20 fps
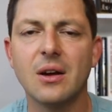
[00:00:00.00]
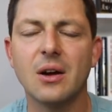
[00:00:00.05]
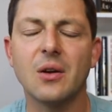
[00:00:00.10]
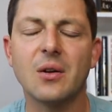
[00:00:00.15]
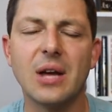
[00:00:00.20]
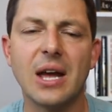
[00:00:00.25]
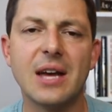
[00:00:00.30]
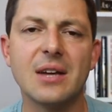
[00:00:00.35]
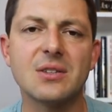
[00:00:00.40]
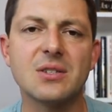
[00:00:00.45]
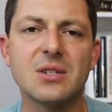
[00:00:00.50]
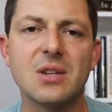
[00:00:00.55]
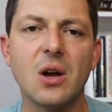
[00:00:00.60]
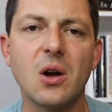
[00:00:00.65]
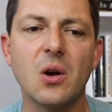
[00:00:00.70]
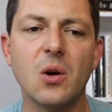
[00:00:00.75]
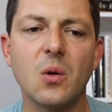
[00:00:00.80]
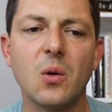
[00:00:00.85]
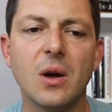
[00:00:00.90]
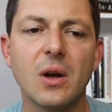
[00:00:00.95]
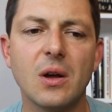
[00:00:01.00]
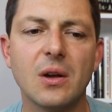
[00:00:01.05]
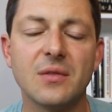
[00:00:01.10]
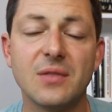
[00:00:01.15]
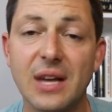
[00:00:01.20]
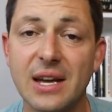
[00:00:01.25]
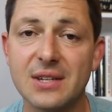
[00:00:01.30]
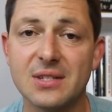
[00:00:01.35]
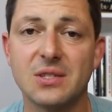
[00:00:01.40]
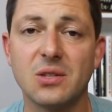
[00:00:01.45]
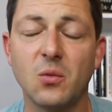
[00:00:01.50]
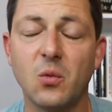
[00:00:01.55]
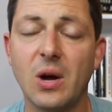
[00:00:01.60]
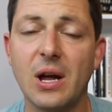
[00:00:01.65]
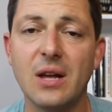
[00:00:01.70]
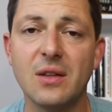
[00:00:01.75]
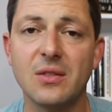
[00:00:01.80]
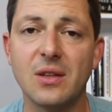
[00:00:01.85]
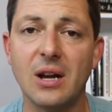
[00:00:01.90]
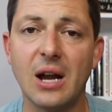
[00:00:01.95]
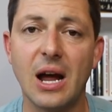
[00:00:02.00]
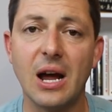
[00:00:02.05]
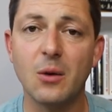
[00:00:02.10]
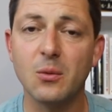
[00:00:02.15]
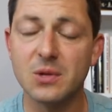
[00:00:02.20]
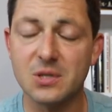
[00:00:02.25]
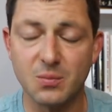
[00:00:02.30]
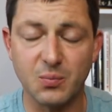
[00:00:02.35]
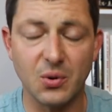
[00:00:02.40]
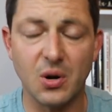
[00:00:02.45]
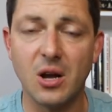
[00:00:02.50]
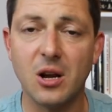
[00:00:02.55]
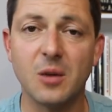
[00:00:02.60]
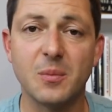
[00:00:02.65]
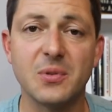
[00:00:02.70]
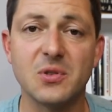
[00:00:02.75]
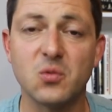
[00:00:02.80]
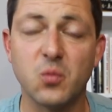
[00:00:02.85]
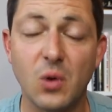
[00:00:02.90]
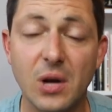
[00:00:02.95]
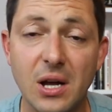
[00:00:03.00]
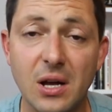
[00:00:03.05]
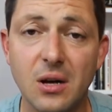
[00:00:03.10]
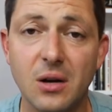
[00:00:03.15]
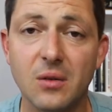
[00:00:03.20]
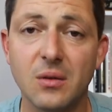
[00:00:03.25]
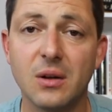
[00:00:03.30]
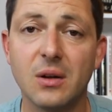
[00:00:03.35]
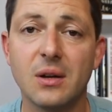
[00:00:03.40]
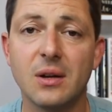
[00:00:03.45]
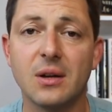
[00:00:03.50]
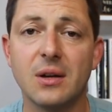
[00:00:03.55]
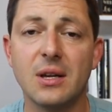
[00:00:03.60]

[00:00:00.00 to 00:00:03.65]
Okay, so that's the way that I was brought up as well.